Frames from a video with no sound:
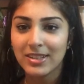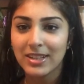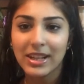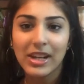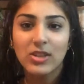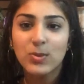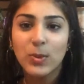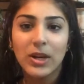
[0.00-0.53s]

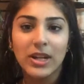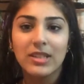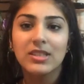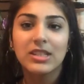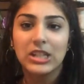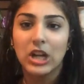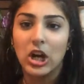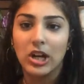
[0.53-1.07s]
Like I swear,
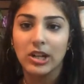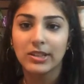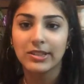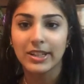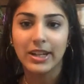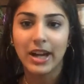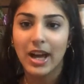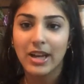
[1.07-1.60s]
he's a dog.
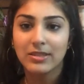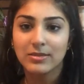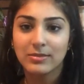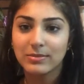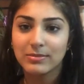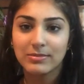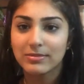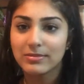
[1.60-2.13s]
Like I,
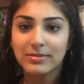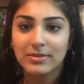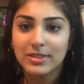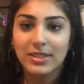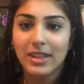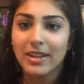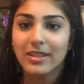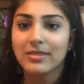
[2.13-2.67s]

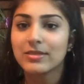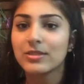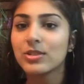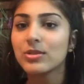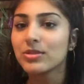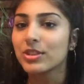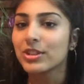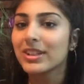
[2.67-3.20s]
it's like,
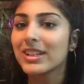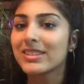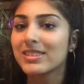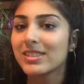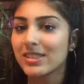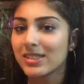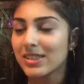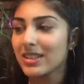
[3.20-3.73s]
dude, you're like
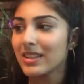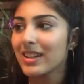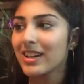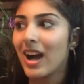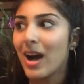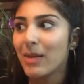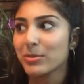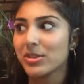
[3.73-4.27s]
60. Like
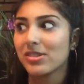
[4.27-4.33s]
calm